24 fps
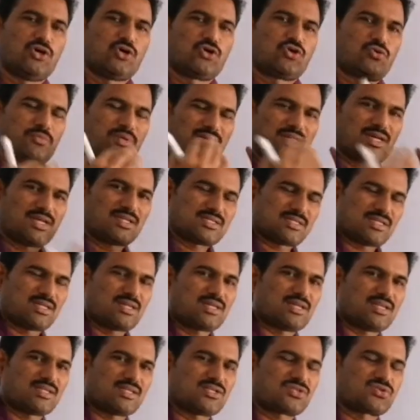You may consider
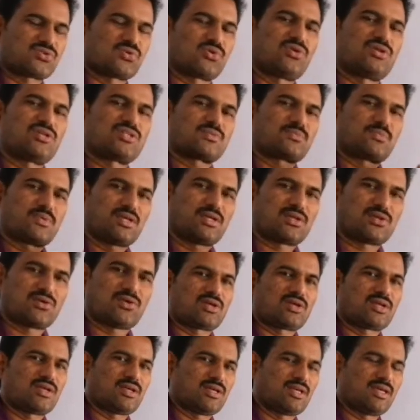it as a solid sphere
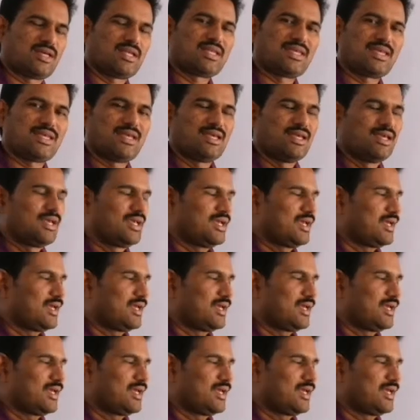any